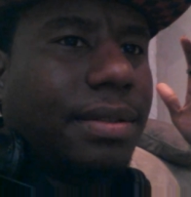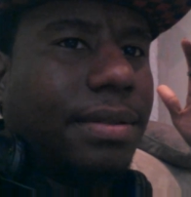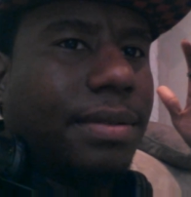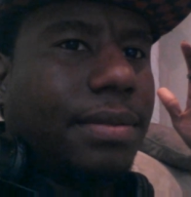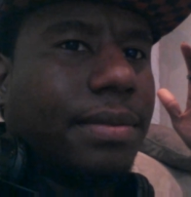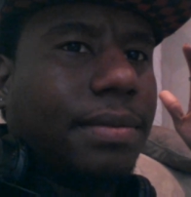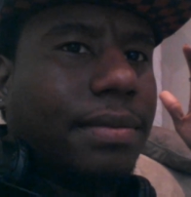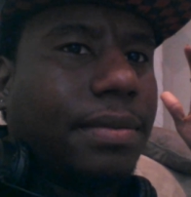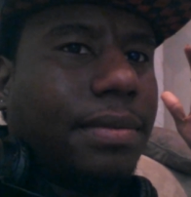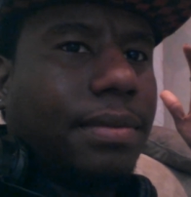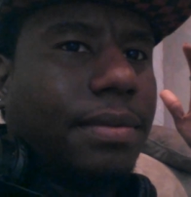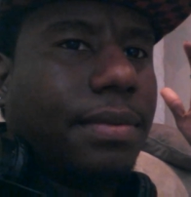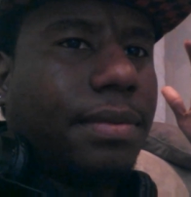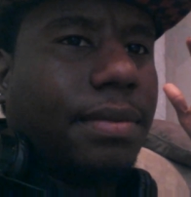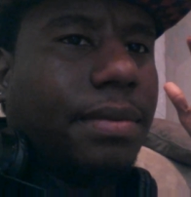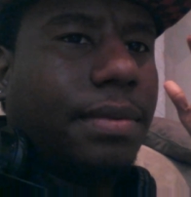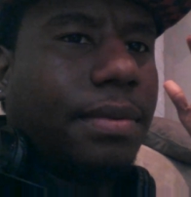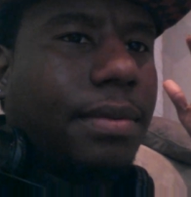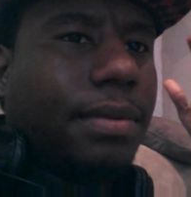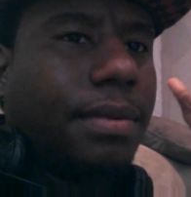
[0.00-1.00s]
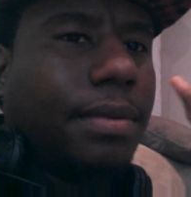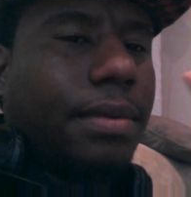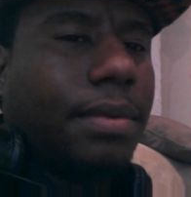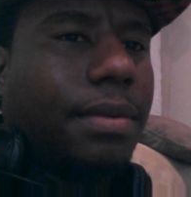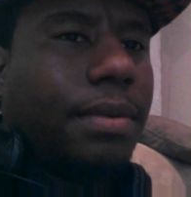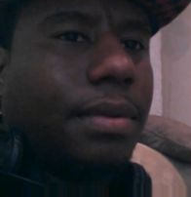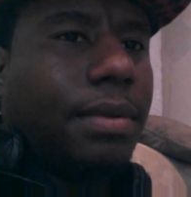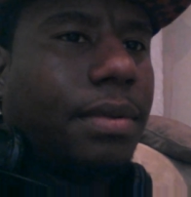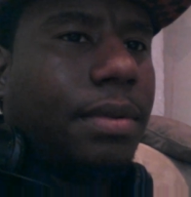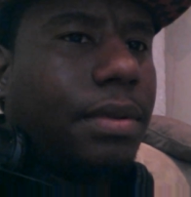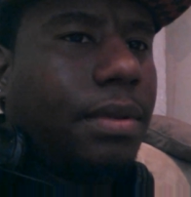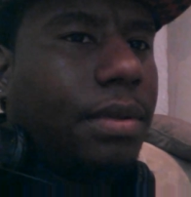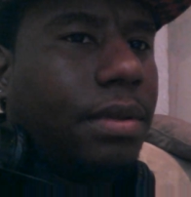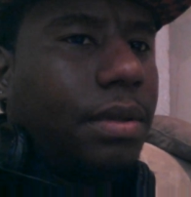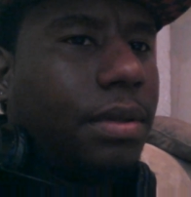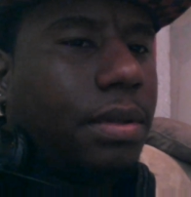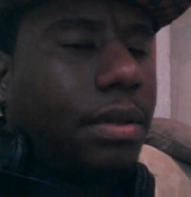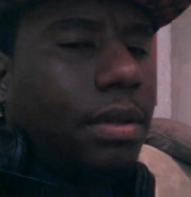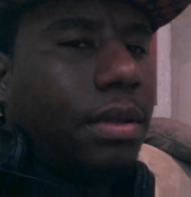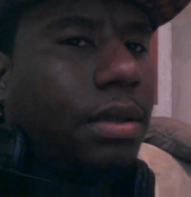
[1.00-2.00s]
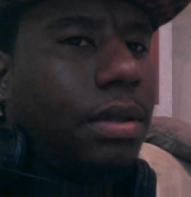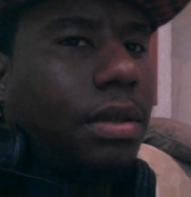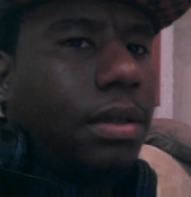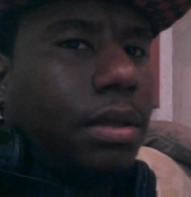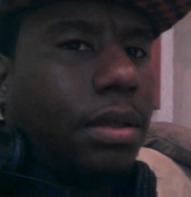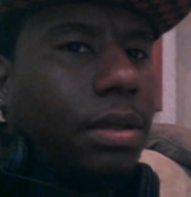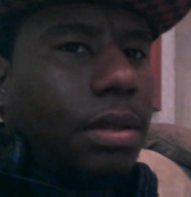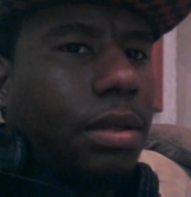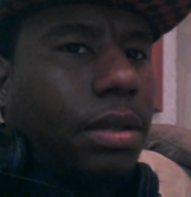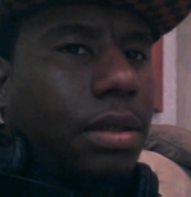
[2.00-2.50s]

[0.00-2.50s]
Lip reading: No one is speaking in this clip.